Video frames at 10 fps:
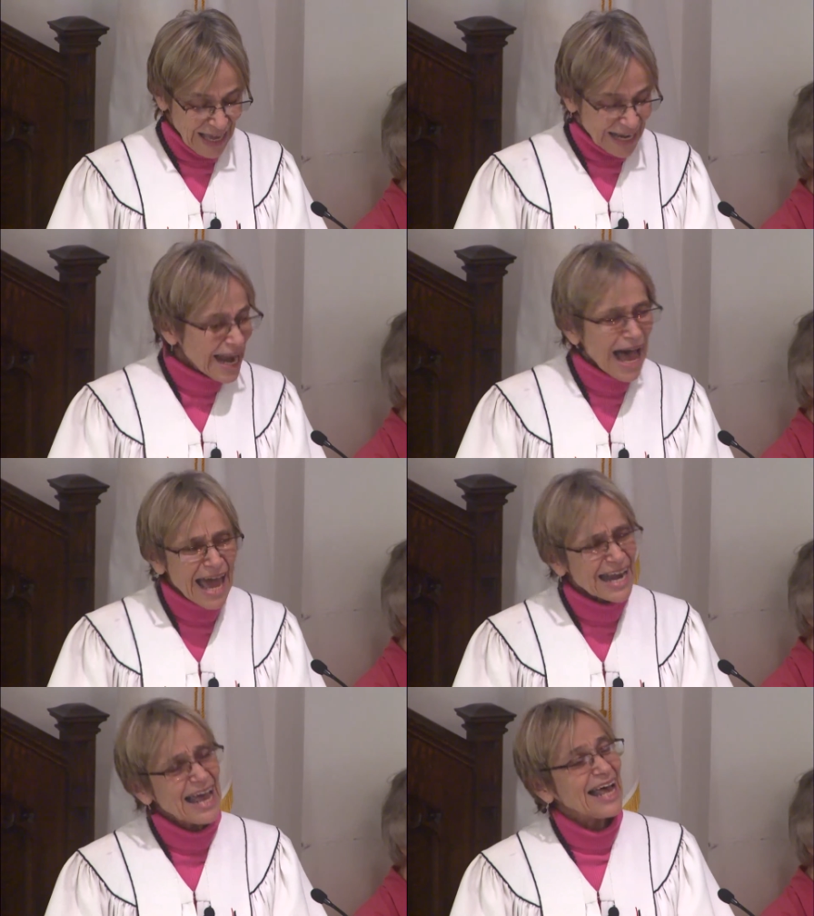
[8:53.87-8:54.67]

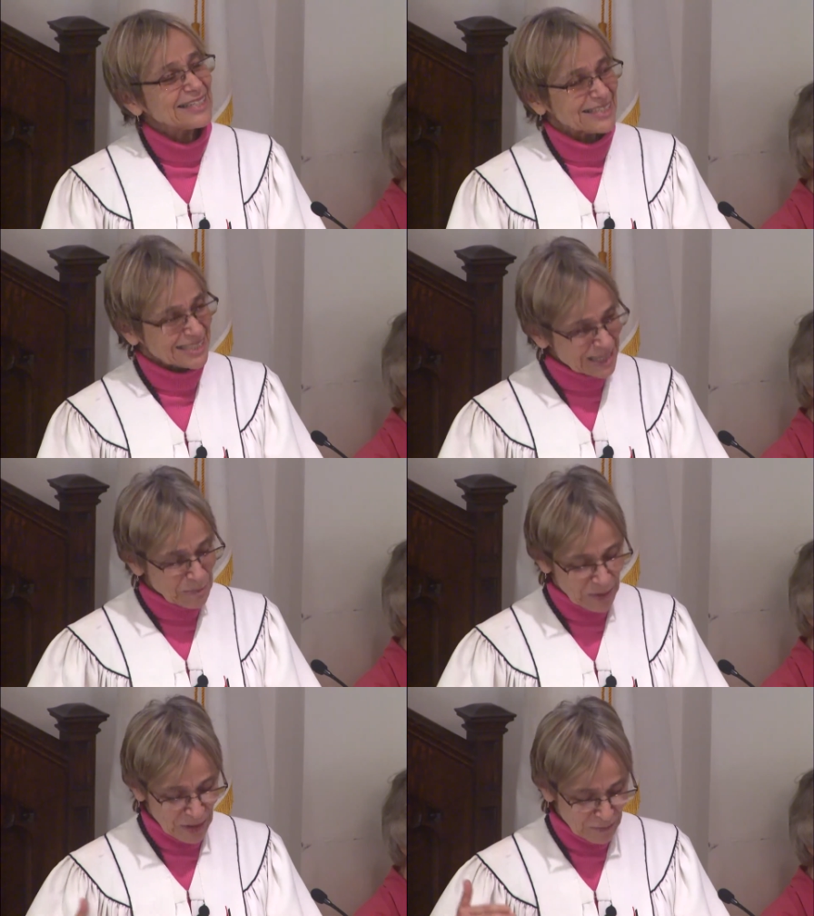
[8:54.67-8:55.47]
Not as a
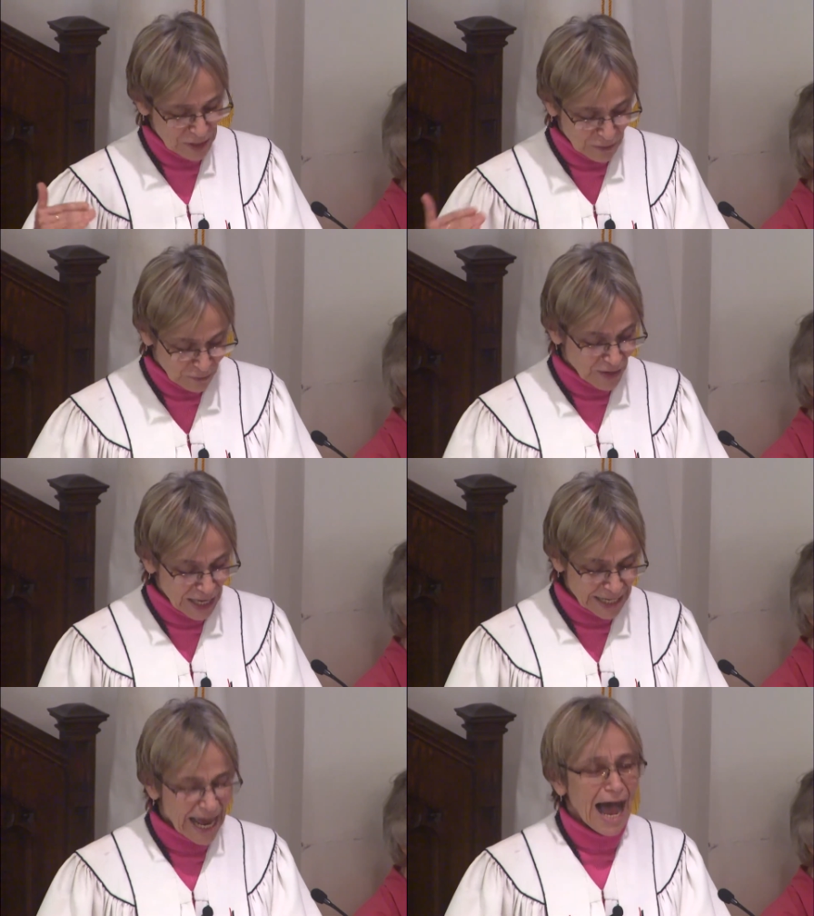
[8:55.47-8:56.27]
symbol of
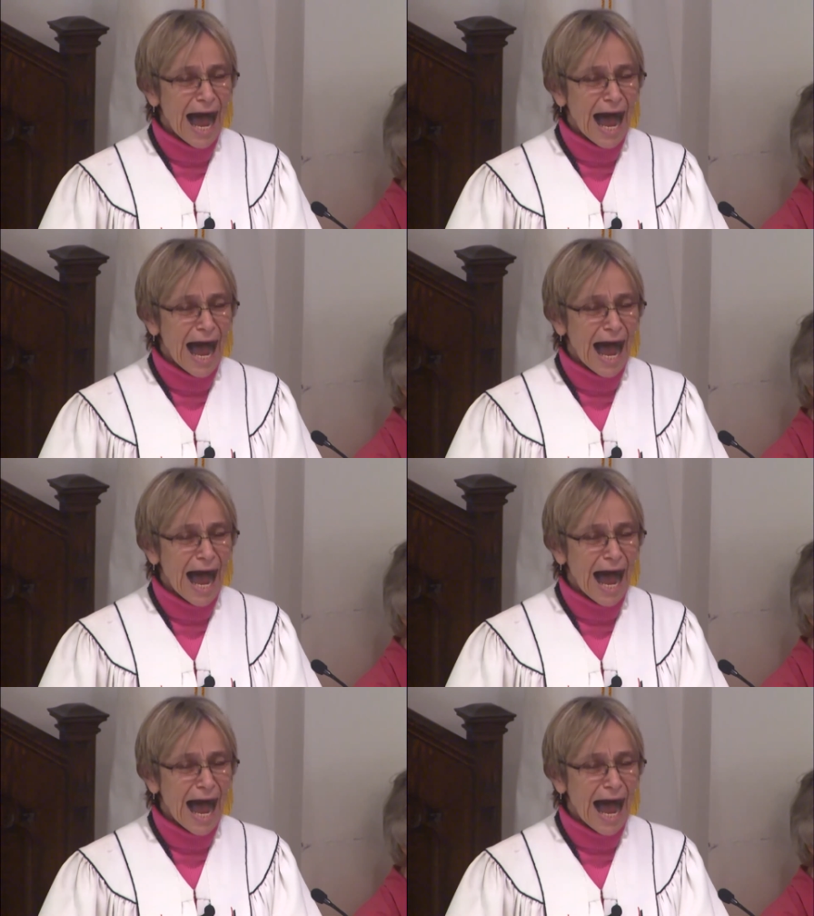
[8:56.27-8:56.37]
defeat.